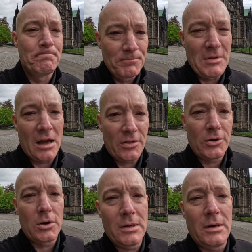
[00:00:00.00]

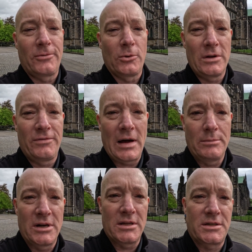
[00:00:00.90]
30 to 45
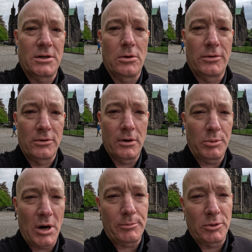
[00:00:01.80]
minutes to go through it
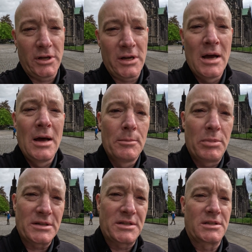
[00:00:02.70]
properly.
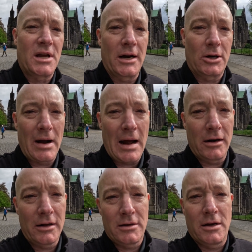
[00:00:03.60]
Plus it's kind of
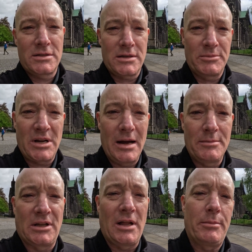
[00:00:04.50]
crowded.
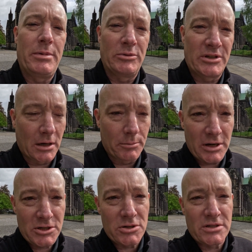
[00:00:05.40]
Sometimes a lot of people taking
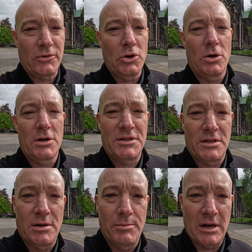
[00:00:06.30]
pictures. Of course,
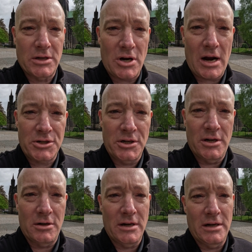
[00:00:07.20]
it's a big attraction
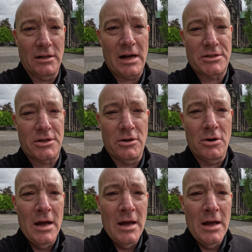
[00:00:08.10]
here in Glasgow.